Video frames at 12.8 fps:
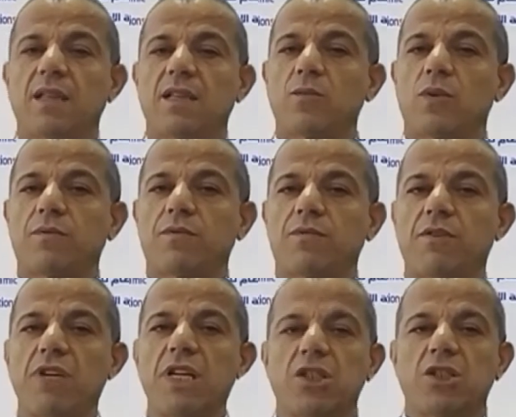was very
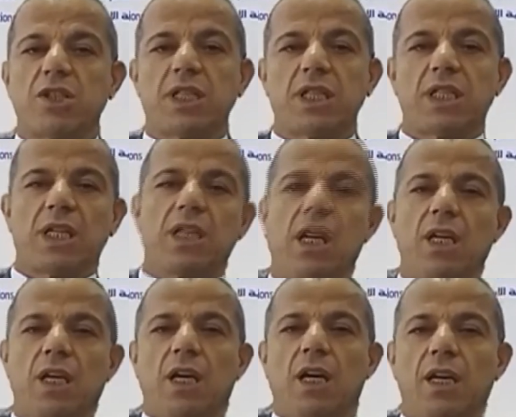interesting.
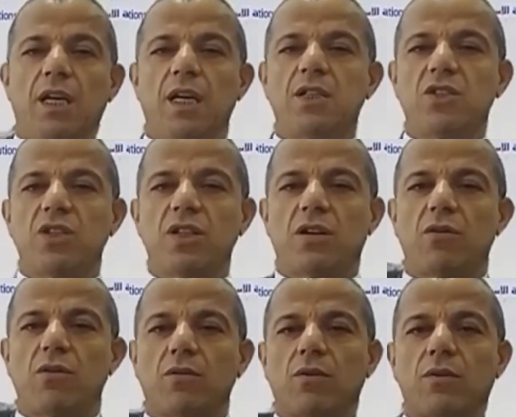In general,
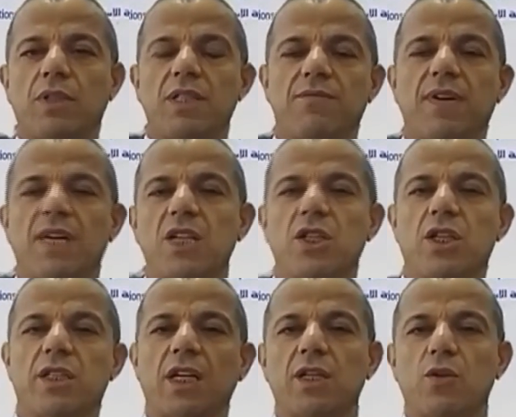all these financial
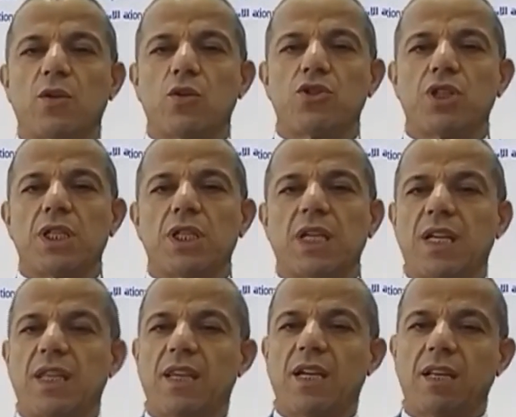technologies, and I
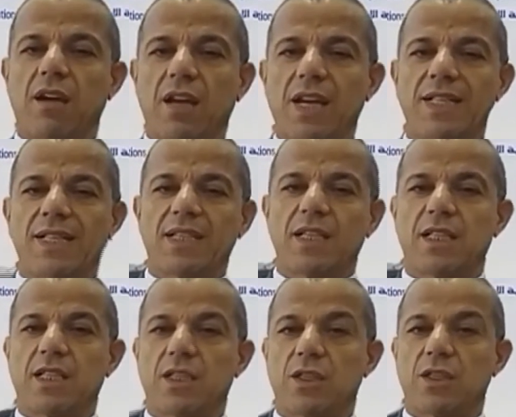think there are lessons
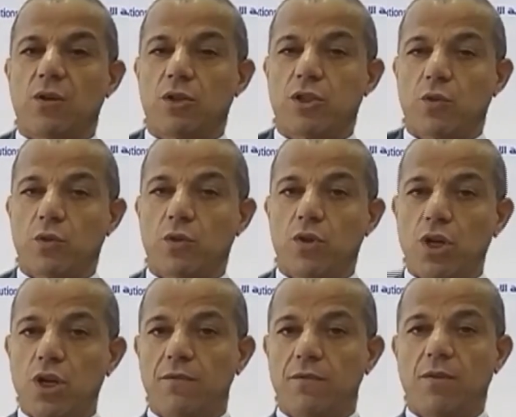also to learn
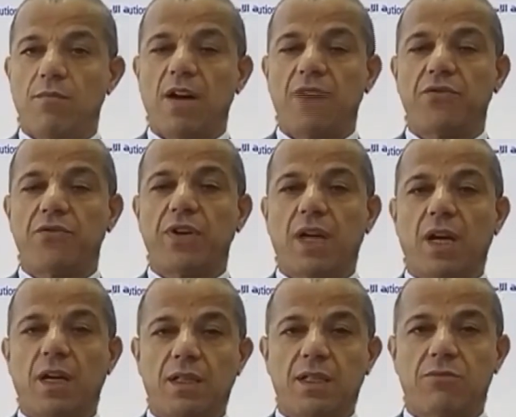from Africa in
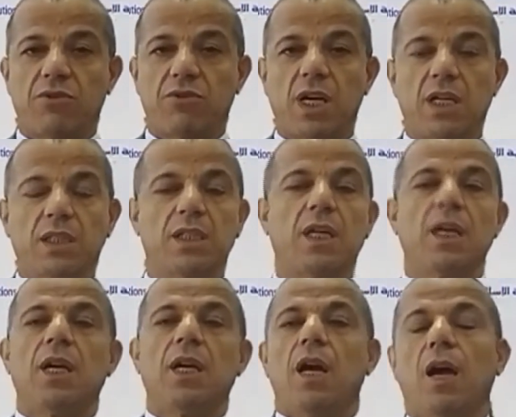this regard.
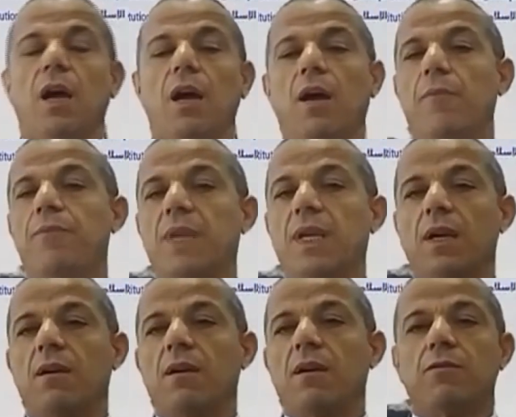
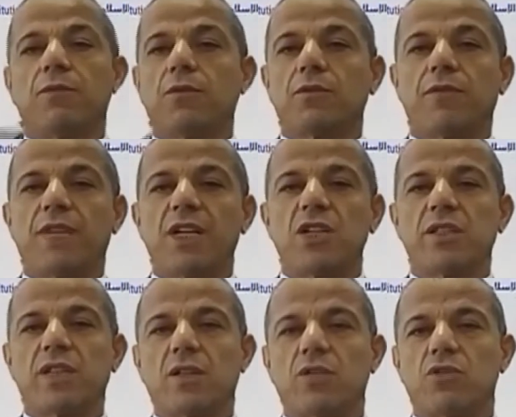For the financial
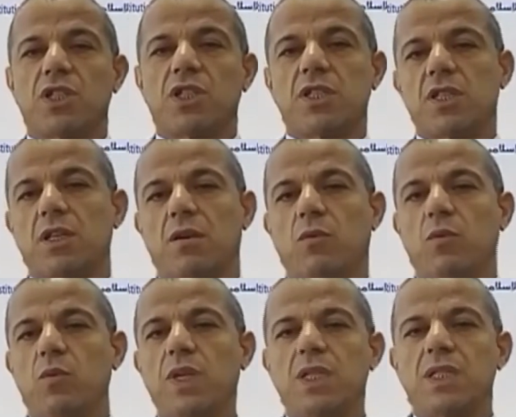technologies, we
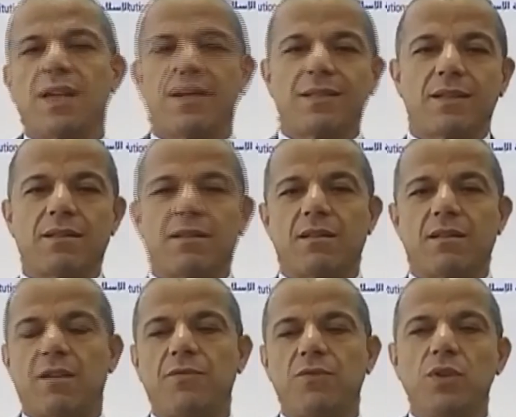started a
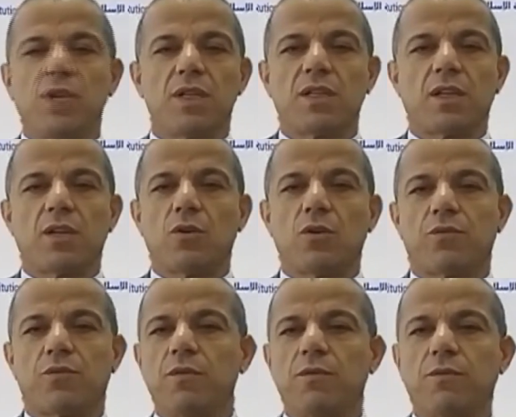few years ago, 3,
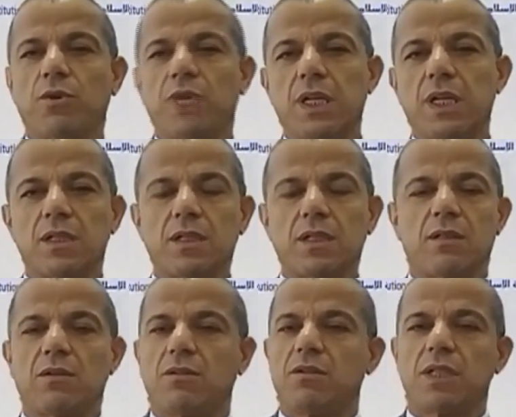4 years,
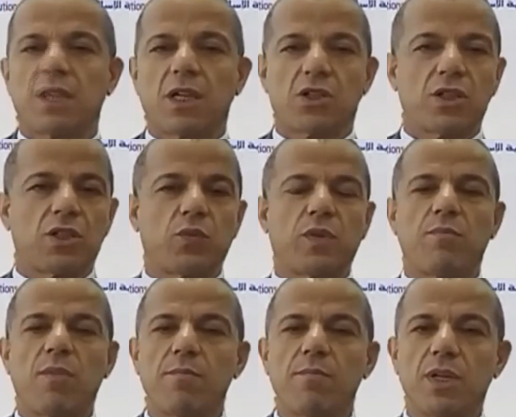discussions with
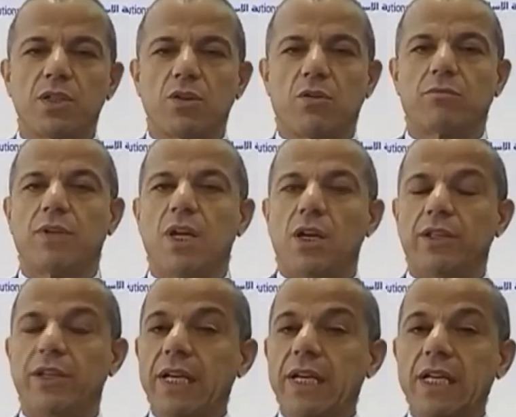members on the
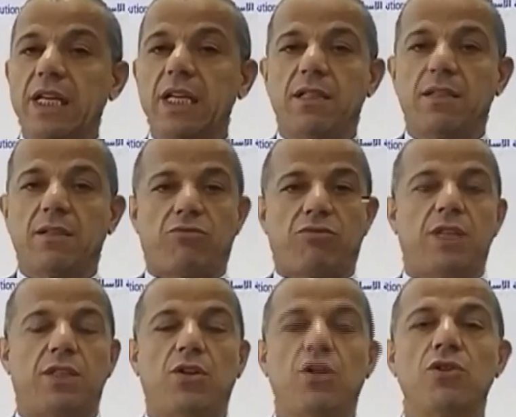need, really the
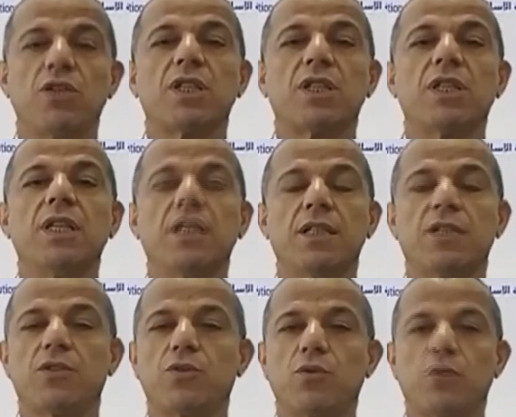urgent needs
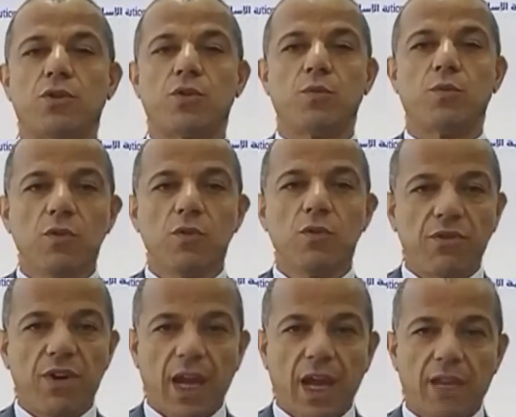to move
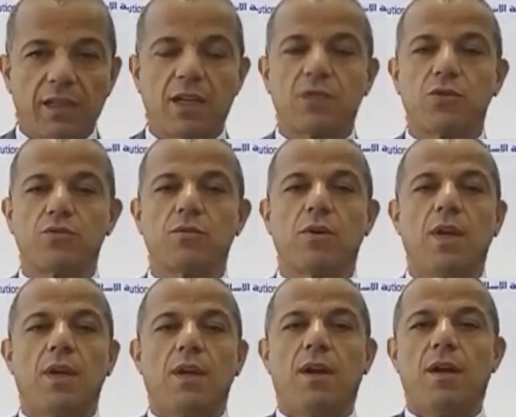ahead and to
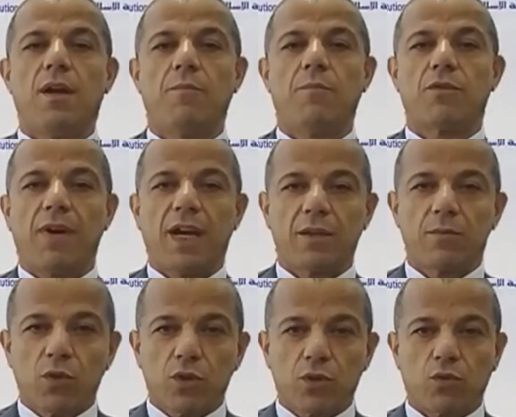provide more
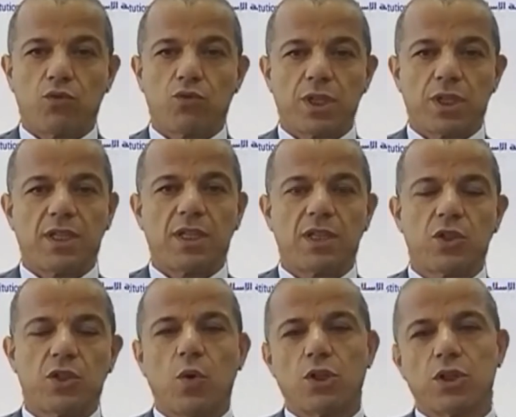solutions and so
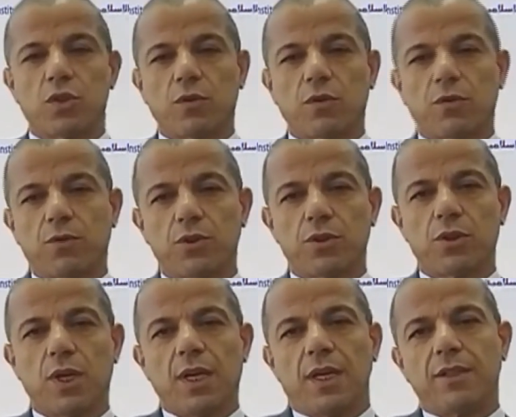on. So for the
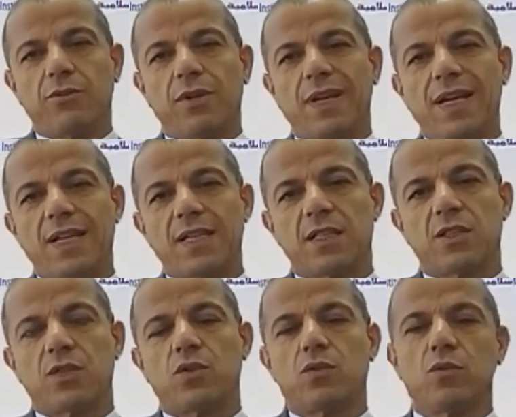last
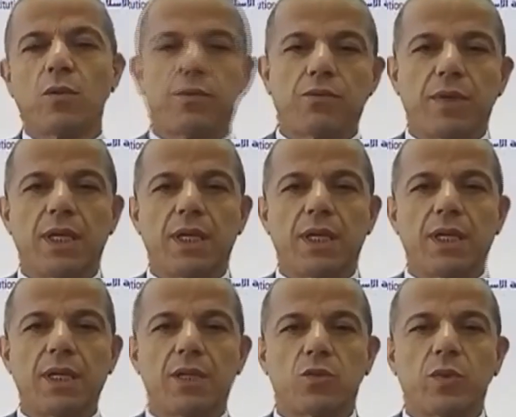2, 3 years,
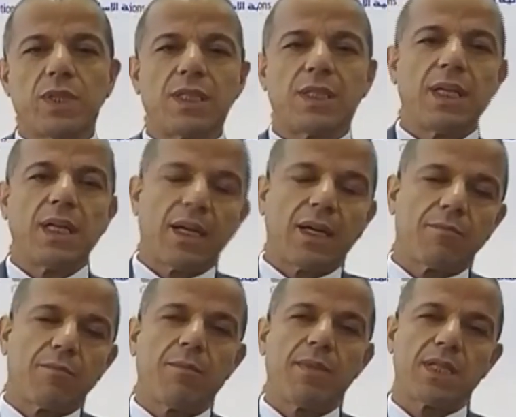we see like
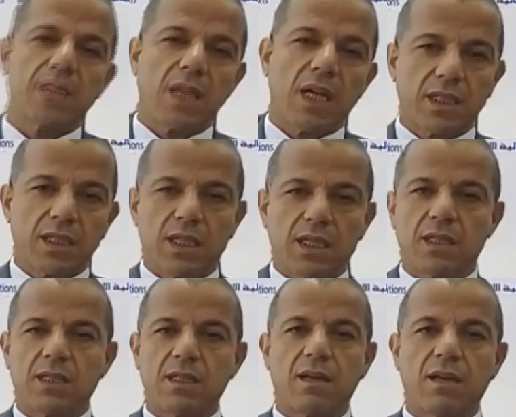maybe started
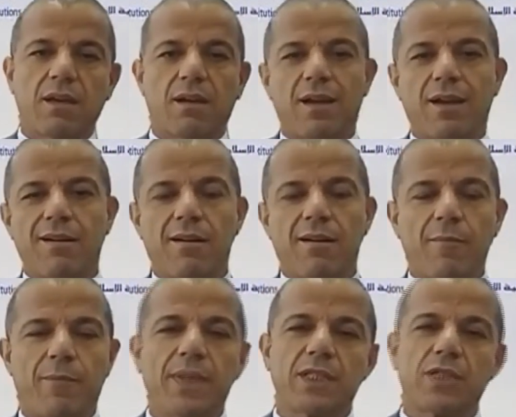a bit
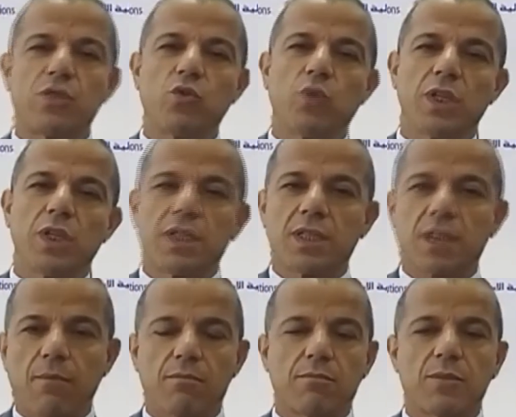doing
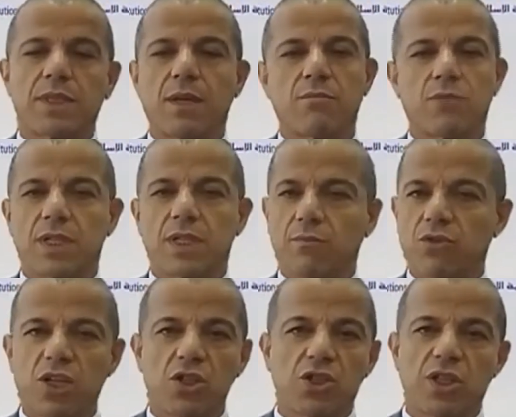some
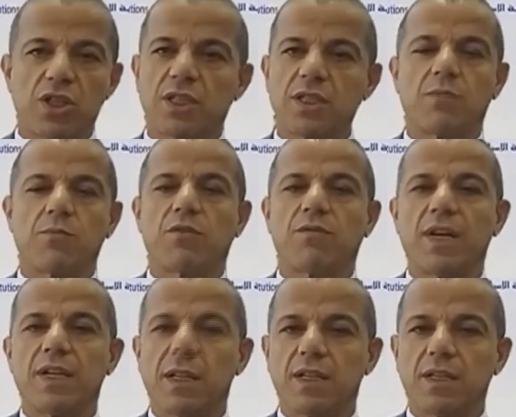changes and
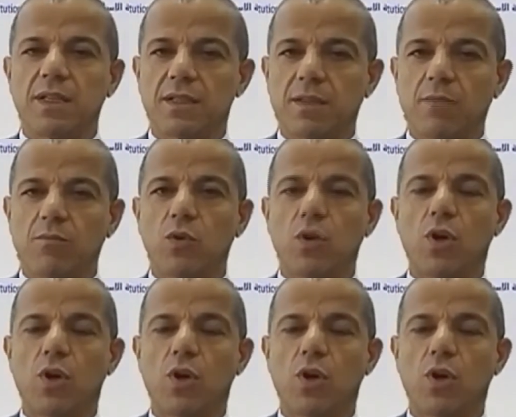providing some more